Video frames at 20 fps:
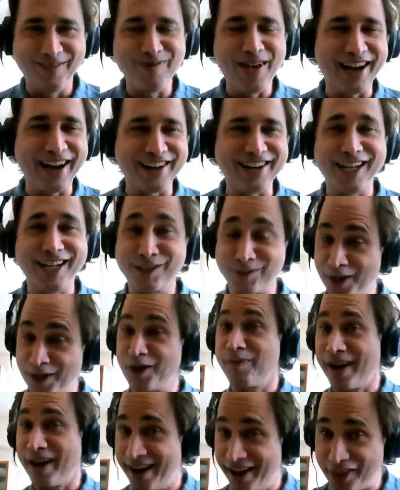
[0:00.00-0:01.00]
about it as we hear
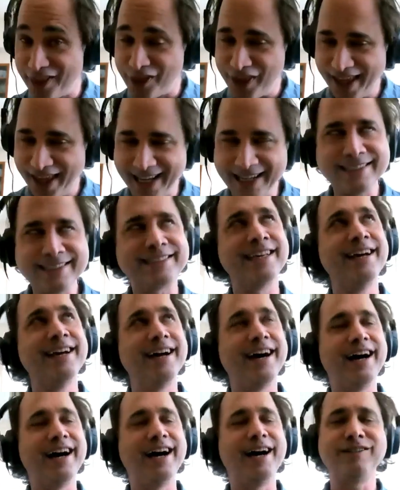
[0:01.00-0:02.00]
about other things.
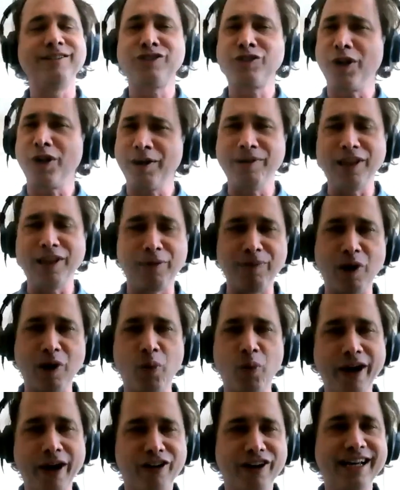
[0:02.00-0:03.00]
Uh, talk a little bit of
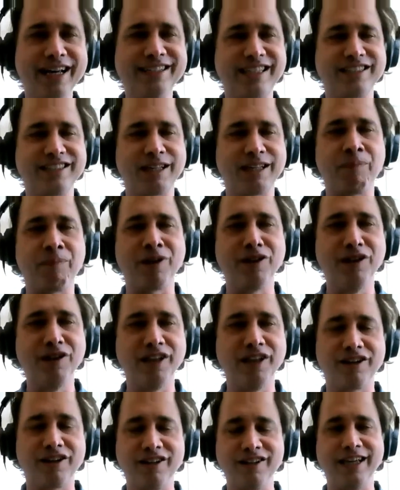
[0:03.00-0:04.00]
where it is as a
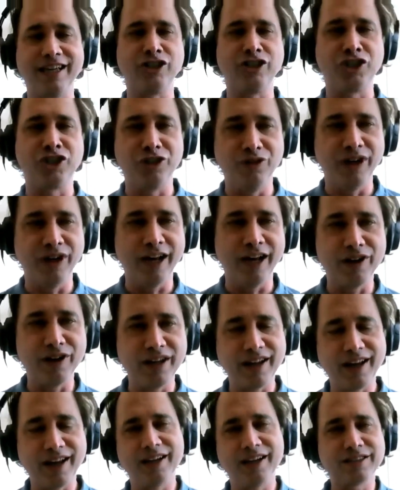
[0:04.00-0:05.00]
political issue
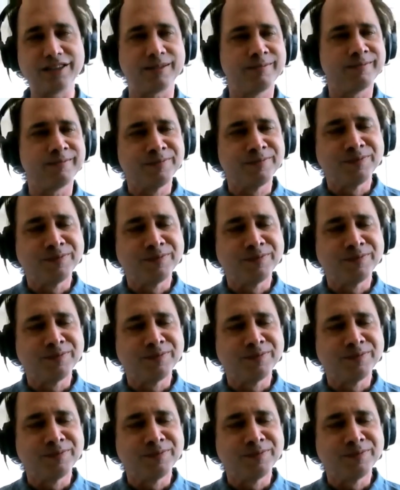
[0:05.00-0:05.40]
nowadays.